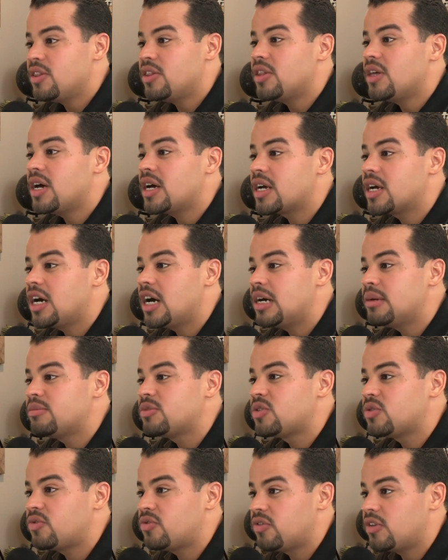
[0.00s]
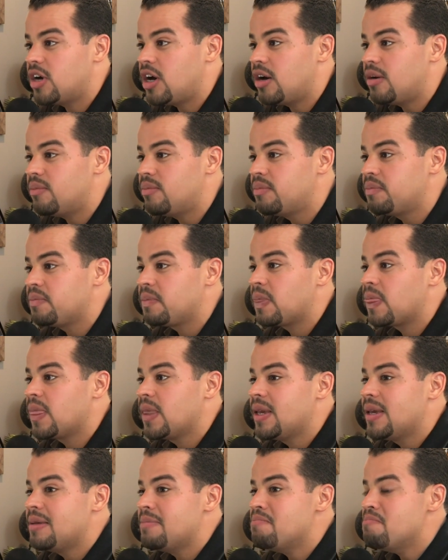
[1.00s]
That comes from
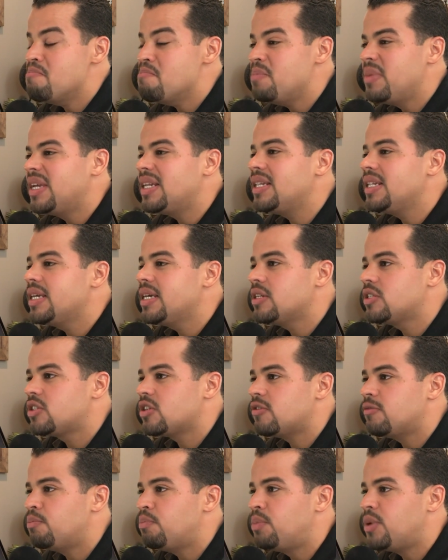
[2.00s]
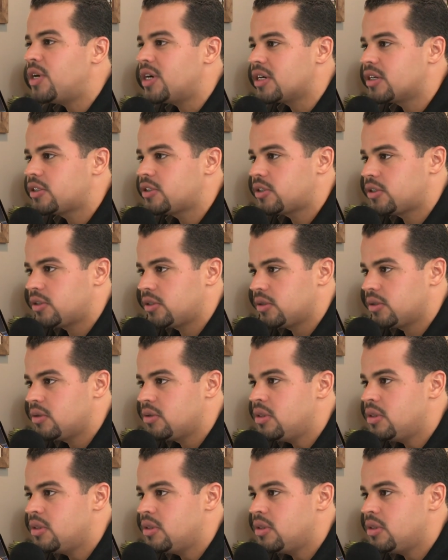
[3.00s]
millions of books.